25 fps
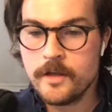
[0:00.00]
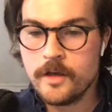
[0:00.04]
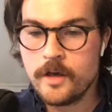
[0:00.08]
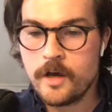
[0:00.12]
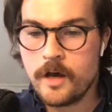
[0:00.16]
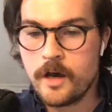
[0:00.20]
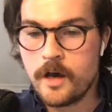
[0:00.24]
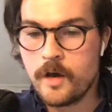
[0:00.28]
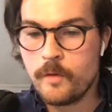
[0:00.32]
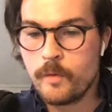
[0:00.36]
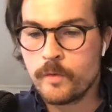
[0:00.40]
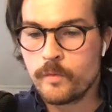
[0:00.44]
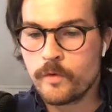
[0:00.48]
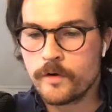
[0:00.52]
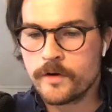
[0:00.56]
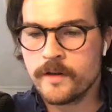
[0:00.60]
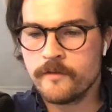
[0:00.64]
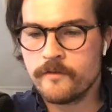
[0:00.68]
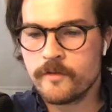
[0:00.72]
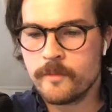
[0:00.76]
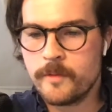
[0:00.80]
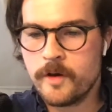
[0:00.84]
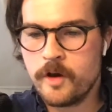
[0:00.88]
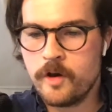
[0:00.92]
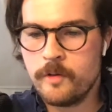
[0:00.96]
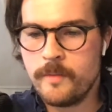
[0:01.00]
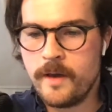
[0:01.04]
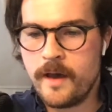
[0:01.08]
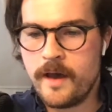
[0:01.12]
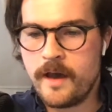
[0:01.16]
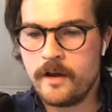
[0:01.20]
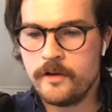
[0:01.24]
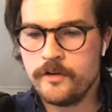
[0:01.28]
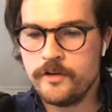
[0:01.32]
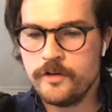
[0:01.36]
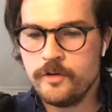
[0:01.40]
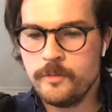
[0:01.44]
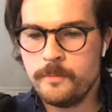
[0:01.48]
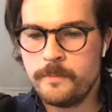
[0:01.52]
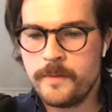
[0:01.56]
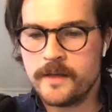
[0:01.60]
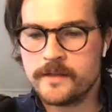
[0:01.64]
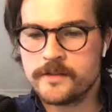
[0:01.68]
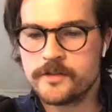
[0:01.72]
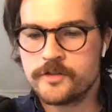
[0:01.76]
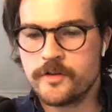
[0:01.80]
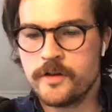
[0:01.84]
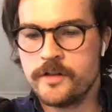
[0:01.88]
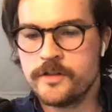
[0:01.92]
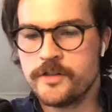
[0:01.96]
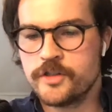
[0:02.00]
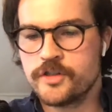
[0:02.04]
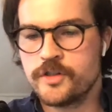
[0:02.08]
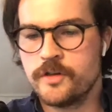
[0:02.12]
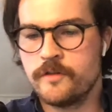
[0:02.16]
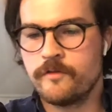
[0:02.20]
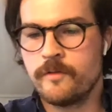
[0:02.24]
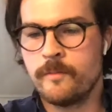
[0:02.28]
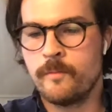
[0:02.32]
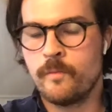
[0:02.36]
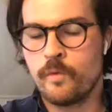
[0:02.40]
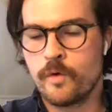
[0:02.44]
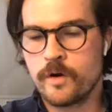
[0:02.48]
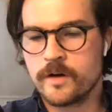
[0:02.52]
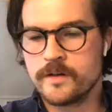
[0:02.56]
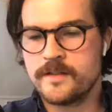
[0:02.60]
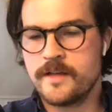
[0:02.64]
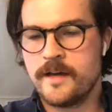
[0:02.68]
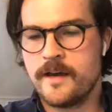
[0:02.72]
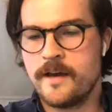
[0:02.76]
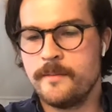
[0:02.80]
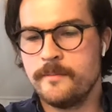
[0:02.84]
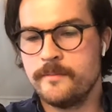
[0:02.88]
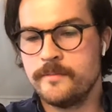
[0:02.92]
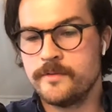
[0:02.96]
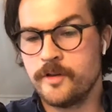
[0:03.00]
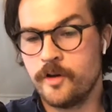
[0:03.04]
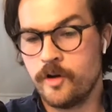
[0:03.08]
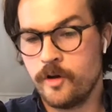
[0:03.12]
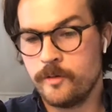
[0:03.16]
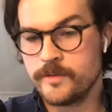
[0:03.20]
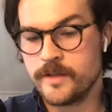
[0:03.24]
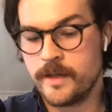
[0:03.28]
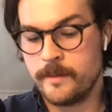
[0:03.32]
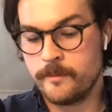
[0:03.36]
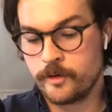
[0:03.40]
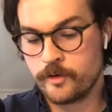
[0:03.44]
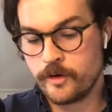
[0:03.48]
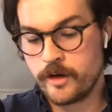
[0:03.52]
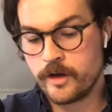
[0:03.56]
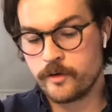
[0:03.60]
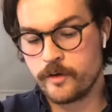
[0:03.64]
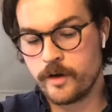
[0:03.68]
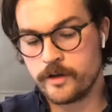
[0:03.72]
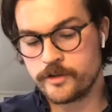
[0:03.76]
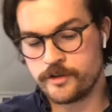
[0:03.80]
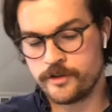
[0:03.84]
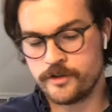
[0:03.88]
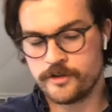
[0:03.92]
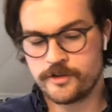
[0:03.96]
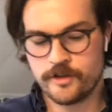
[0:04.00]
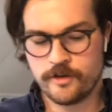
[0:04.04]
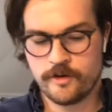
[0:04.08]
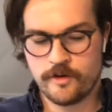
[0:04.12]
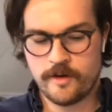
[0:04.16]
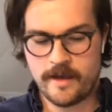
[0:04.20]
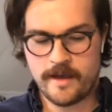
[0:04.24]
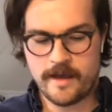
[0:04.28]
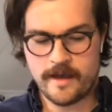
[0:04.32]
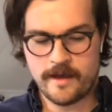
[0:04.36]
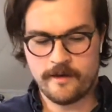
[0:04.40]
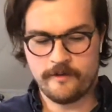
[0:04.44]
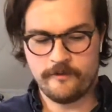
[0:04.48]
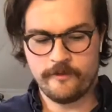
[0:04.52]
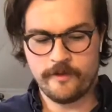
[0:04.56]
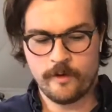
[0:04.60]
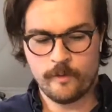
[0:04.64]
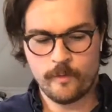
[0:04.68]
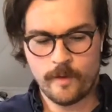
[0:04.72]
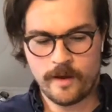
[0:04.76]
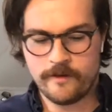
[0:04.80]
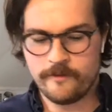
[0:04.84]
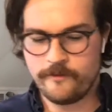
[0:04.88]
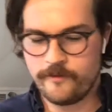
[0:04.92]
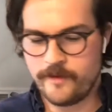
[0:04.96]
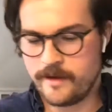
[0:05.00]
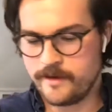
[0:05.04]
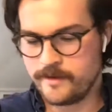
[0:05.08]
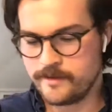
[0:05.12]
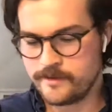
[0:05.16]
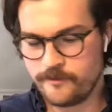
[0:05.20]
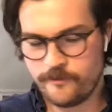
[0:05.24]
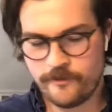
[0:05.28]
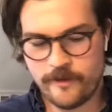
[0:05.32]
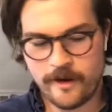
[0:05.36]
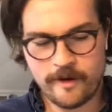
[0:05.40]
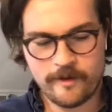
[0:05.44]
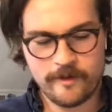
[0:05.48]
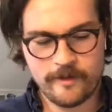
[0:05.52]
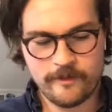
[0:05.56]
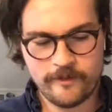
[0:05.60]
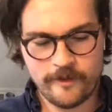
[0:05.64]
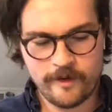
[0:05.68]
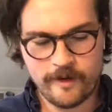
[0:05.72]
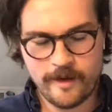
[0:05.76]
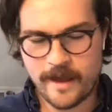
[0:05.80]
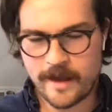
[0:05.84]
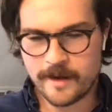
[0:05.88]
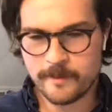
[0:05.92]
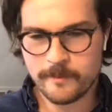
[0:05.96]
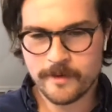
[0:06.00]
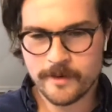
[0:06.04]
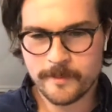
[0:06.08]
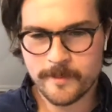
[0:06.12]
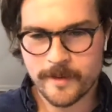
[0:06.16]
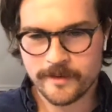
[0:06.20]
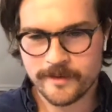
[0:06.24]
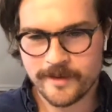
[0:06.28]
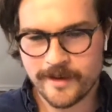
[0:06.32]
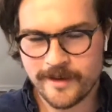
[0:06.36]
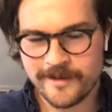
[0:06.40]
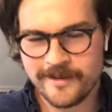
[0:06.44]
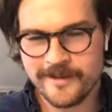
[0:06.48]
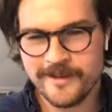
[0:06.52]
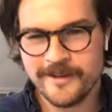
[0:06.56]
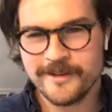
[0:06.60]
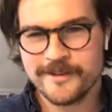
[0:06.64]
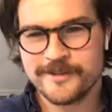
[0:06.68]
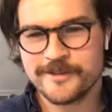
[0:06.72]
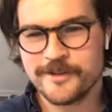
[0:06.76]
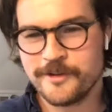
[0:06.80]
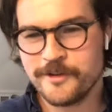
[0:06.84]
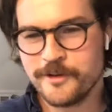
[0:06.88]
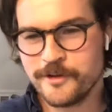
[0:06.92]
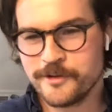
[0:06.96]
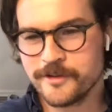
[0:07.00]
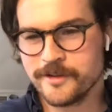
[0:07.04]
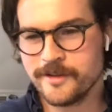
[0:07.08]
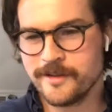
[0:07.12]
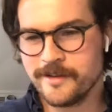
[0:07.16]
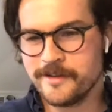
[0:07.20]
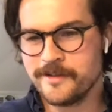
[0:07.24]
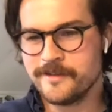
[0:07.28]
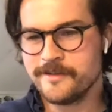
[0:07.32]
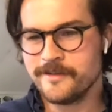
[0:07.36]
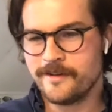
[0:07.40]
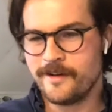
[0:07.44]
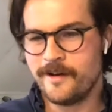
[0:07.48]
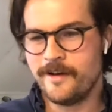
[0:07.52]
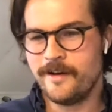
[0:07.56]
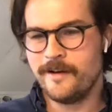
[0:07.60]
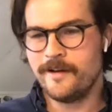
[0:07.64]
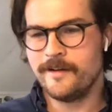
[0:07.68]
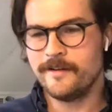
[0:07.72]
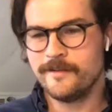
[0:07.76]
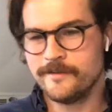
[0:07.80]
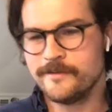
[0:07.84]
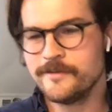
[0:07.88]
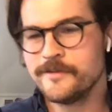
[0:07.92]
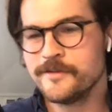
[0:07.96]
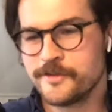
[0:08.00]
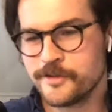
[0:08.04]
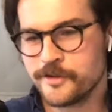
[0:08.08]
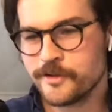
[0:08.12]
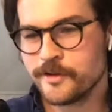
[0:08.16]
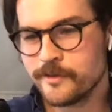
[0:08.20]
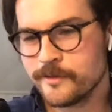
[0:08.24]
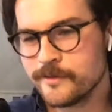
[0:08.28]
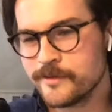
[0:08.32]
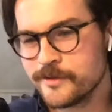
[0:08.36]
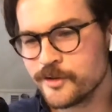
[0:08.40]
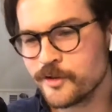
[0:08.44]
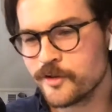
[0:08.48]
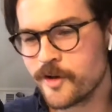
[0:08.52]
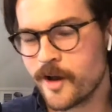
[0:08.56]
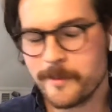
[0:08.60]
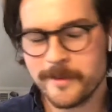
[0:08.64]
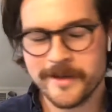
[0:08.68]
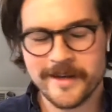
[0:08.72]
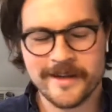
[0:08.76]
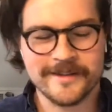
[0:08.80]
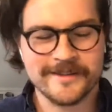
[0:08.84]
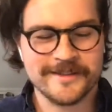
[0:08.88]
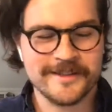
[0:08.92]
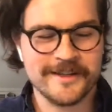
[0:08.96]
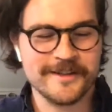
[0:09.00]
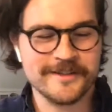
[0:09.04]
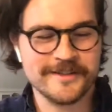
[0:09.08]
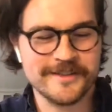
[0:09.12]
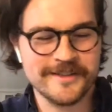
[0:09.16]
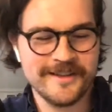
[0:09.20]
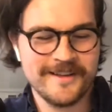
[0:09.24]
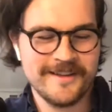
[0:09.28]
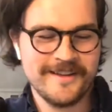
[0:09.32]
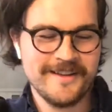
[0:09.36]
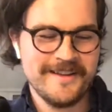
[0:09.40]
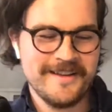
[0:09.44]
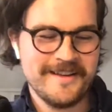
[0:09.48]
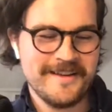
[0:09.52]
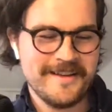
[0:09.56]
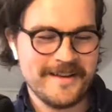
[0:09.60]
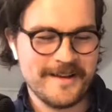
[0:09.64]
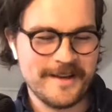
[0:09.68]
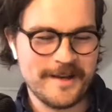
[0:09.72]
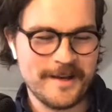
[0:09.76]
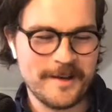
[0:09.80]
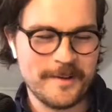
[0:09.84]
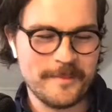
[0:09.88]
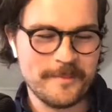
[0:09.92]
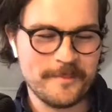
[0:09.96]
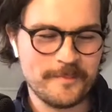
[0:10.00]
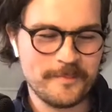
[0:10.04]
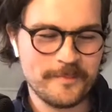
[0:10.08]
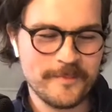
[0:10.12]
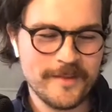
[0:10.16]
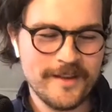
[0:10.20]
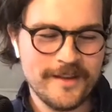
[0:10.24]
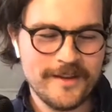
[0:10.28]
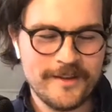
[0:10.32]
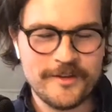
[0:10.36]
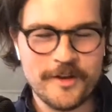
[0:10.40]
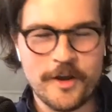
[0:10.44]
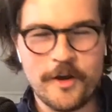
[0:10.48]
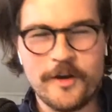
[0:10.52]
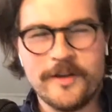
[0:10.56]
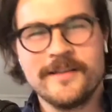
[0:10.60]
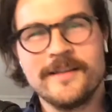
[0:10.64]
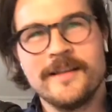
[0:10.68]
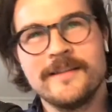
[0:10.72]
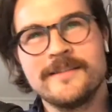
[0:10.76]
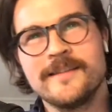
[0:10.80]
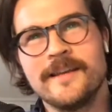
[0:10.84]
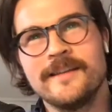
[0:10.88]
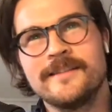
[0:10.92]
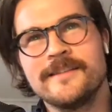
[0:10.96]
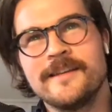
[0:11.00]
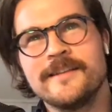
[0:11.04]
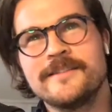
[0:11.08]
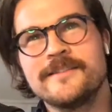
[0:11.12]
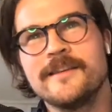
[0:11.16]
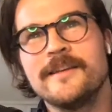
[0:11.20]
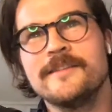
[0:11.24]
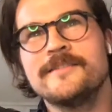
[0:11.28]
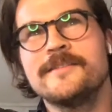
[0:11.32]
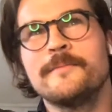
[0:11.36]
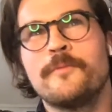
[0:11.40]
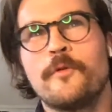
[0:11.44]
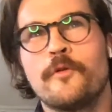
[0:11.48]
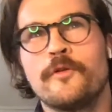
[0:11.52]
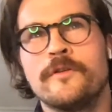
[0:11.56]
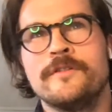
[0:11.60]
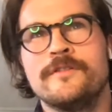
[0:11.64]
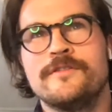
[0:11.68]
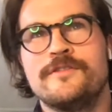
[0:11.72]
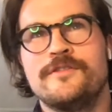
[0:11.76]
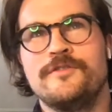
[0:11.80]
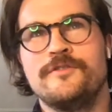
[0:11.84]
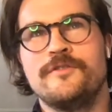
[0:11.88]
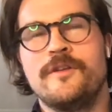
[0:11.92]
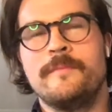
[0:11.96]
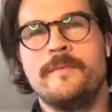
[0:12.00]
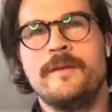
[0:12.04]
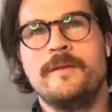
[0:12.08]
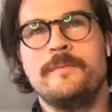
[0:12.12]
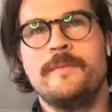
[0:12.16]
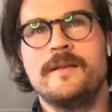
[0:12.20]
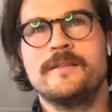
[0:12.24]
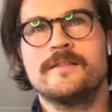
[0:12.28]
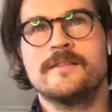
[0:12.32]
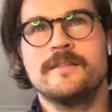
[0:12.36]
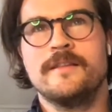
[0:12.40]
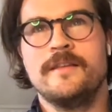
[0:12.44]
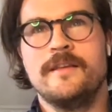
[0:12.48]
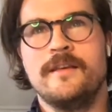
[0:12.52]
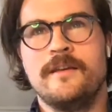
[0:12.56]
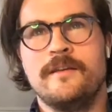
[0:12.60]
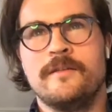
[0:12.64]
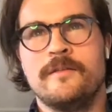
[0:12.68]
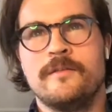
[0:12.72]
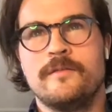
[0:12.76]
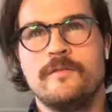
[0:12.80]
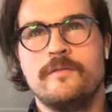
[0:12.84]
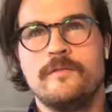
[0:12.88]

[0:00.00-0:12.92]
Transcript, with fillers: Uh, when working from home, how do you best transition from work time to home time? Great question. So I have a wife that is very, very adamant about that. So usually uh, she'll she'll call me downstairs. Um, no, it, it's it's it's important to. I mean, basically,